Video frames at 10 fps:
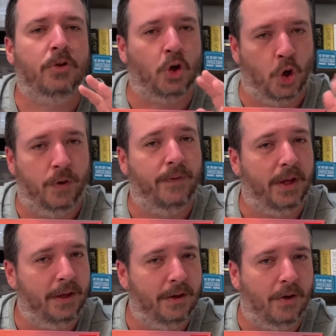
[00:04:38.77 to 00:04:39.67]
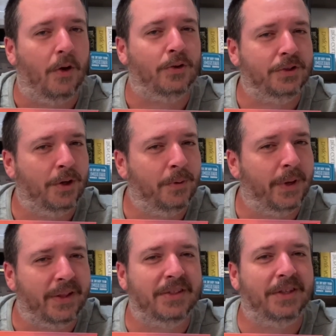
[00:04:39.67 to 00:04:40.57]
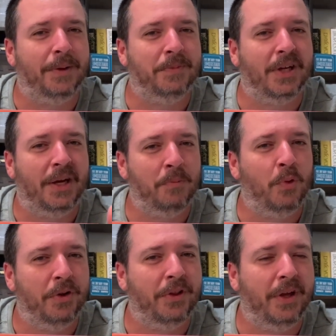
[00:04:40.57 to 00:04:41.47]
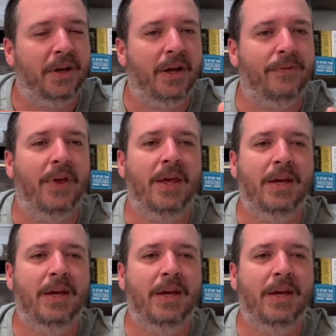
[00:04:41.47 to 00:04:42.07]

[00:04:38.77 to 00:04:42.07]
curvy also at the same time, weirdly enough.